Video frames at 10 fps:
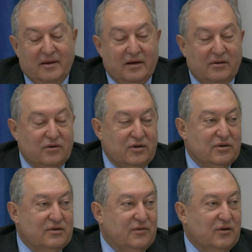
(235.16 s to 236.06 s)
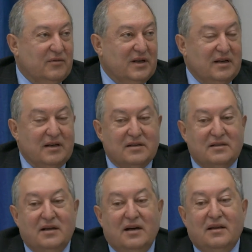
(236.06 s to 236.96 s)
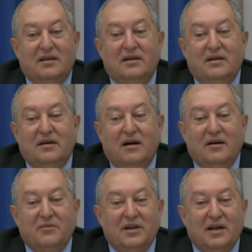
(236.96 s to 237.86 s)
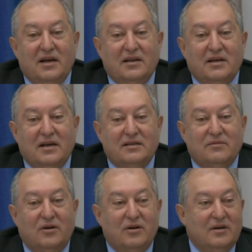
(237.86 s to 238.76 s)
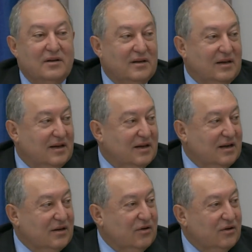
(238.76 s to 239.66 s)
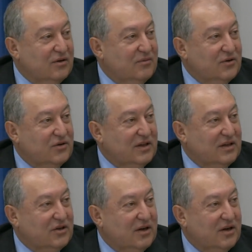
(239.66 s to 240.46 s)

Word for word: the good news for me is that Armenia has had small contribution in